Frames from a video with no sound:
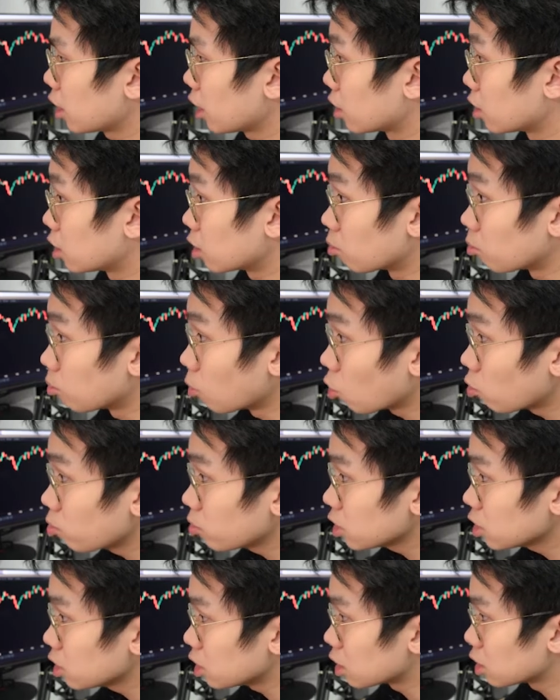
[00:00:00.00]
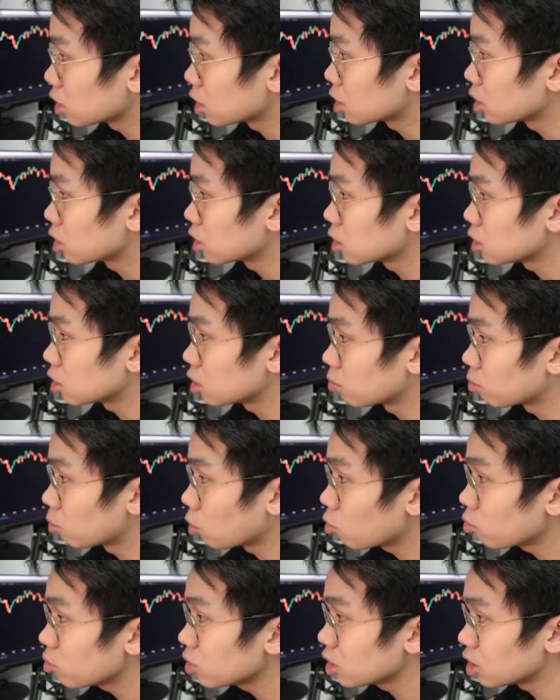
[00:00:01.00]
And the moment
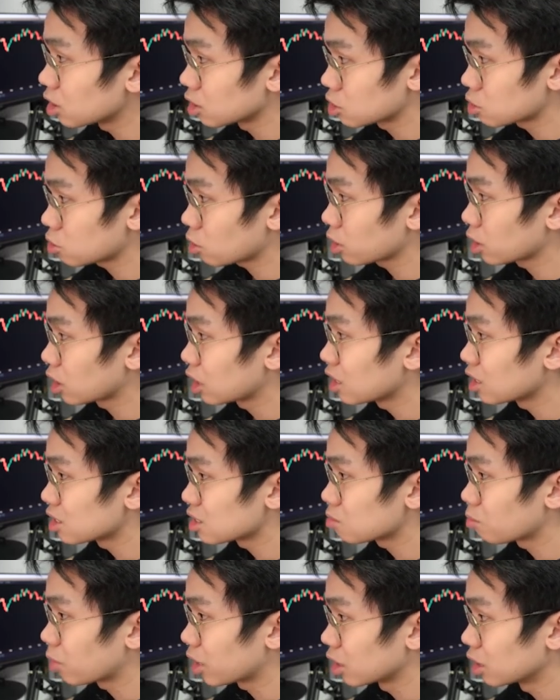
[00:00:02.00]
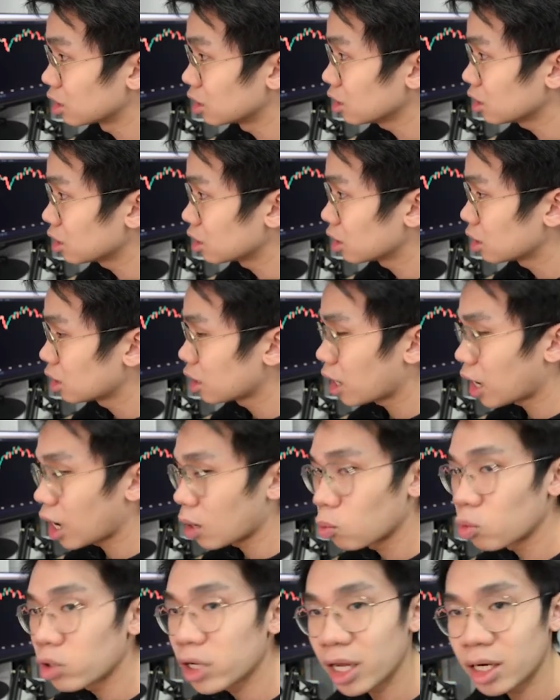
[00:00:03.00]
the stock hits my alert, I
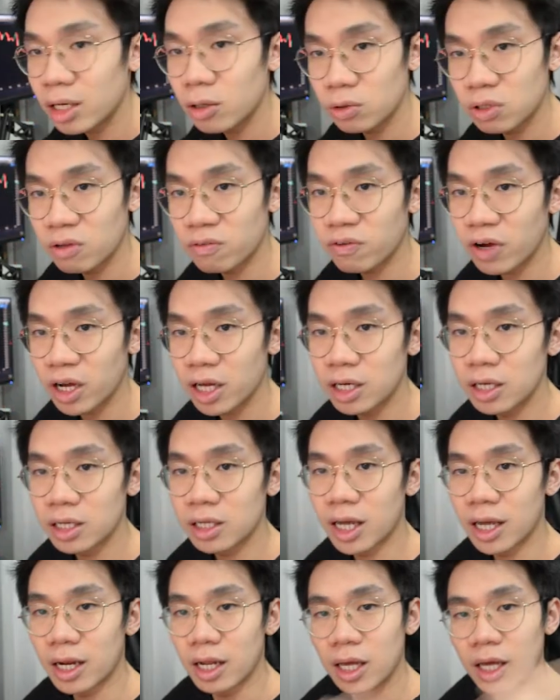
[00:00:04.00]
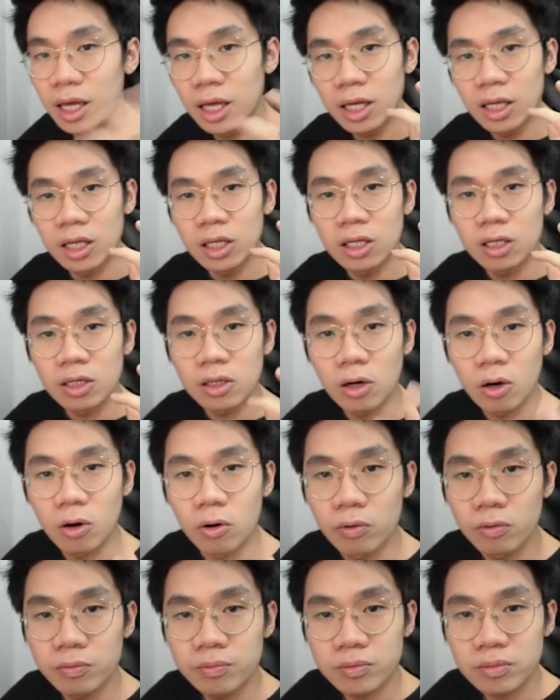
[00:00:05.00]
will get notified that,
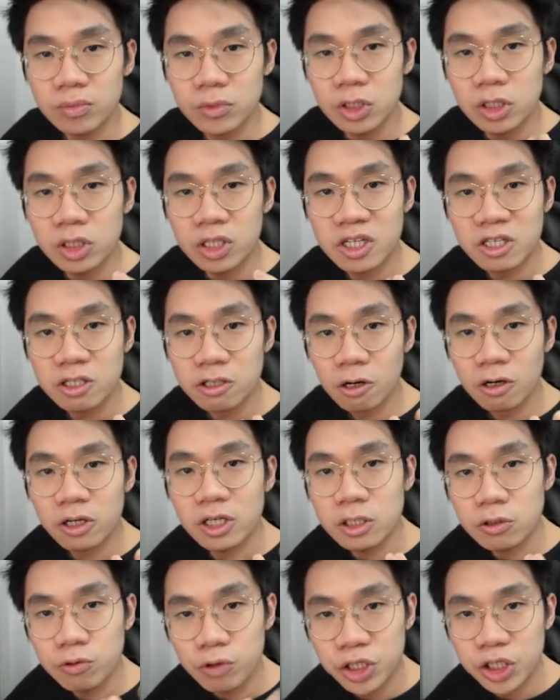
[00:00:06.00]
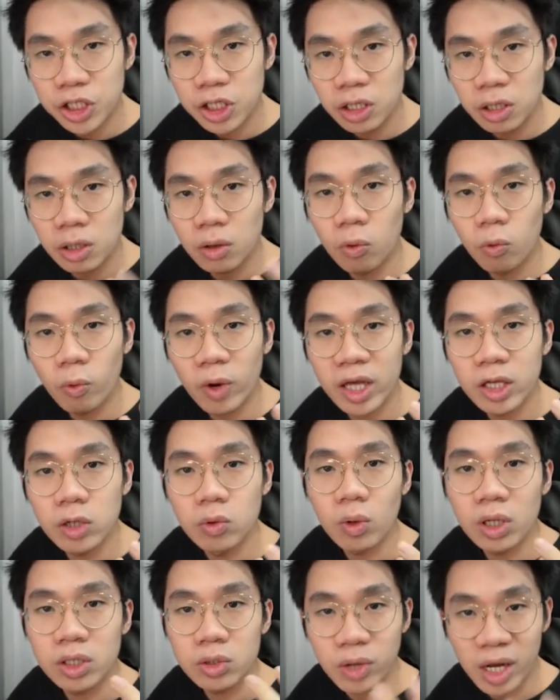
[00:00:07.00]
oh, this stock is reaching where you
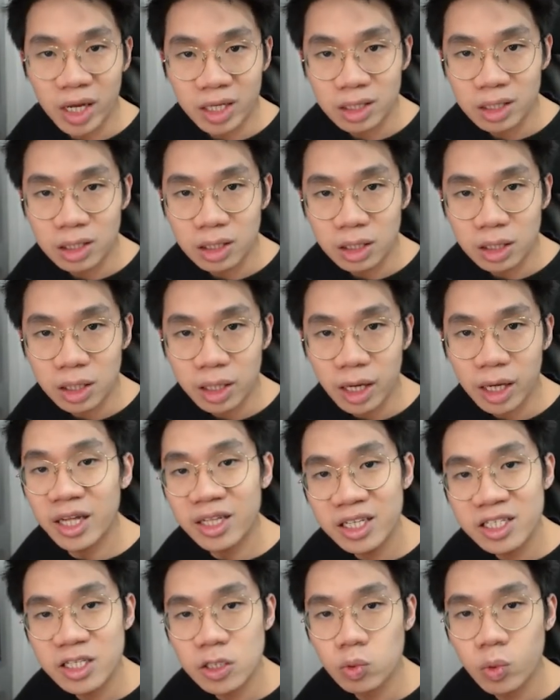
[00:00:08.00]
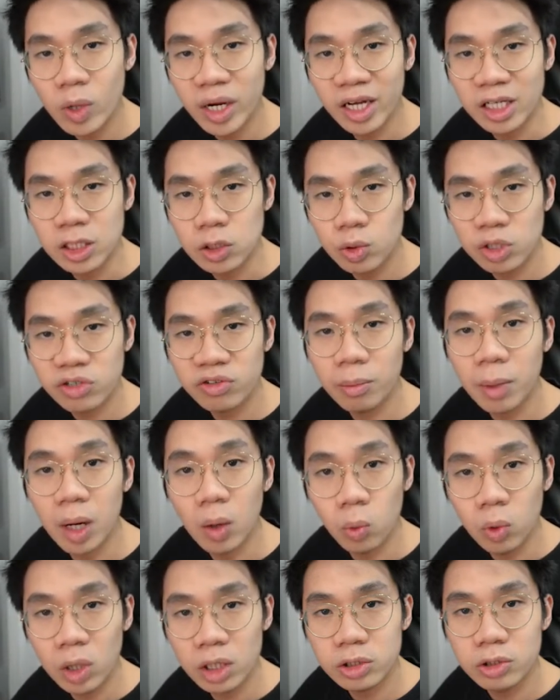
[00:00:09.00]
want to enter. And this is when I switch from my
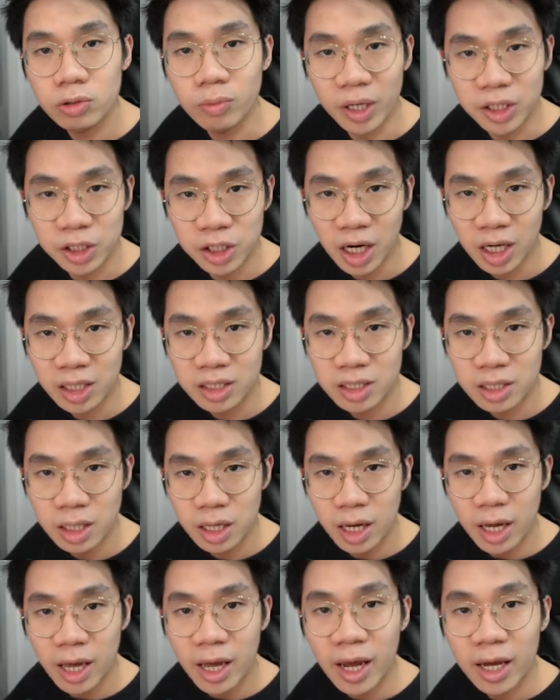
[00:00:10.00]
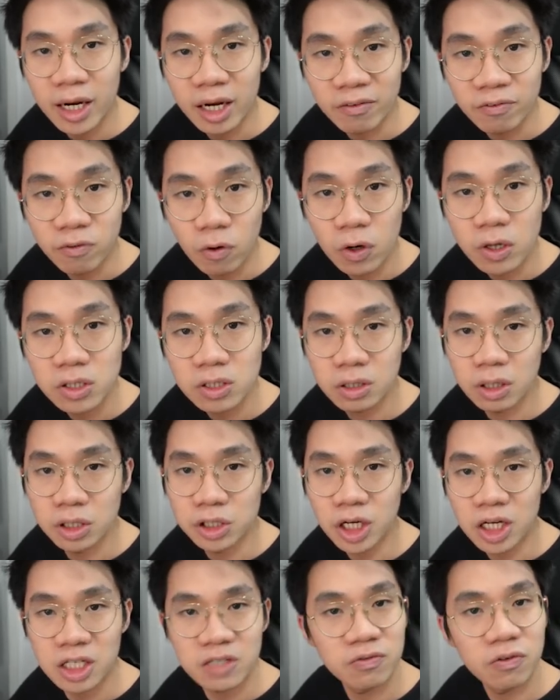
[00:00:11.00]
work to my charts and I focus on the
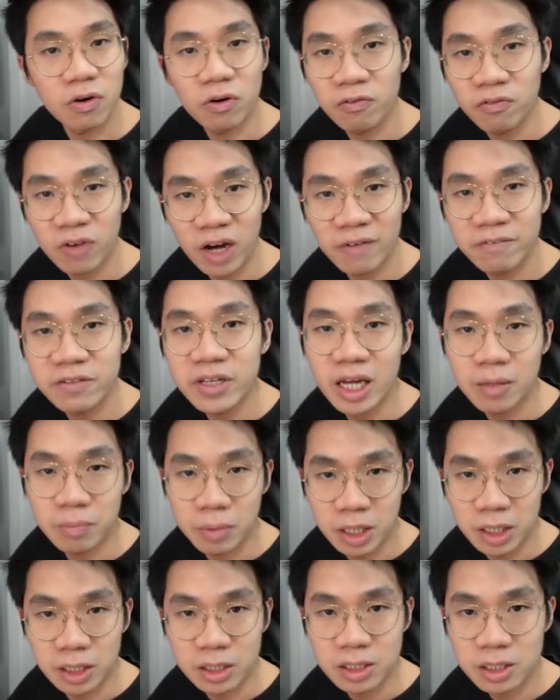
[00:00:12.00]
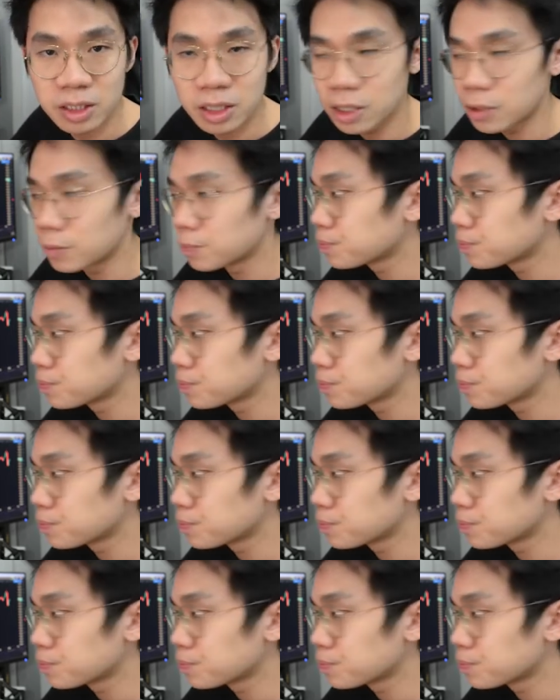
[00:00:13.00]
charts for 5-10 minutes.